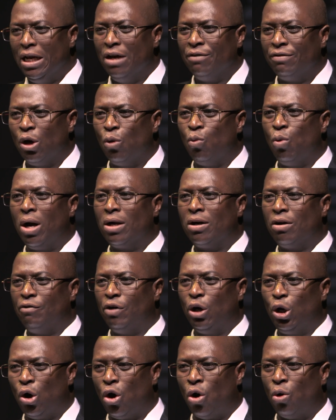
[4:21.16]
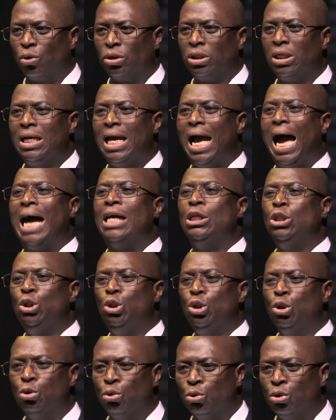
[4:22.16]
believe the word of the Lord and
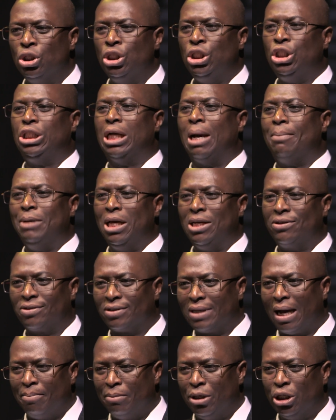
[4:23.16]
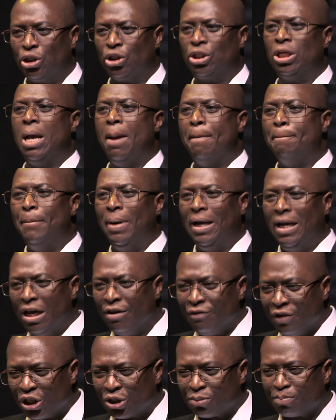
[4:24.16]
you shall be established.
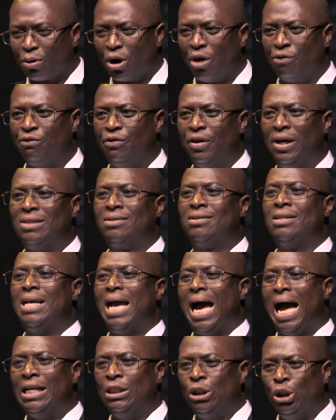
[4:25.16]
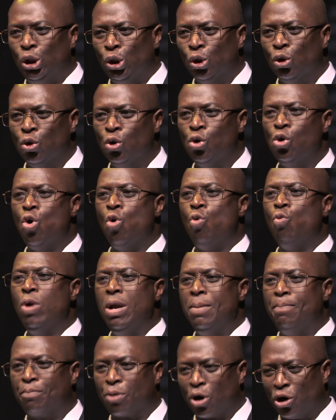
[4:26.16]
Believe his prophet and you
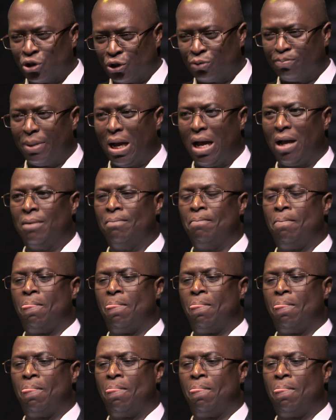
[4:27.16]
will prosper.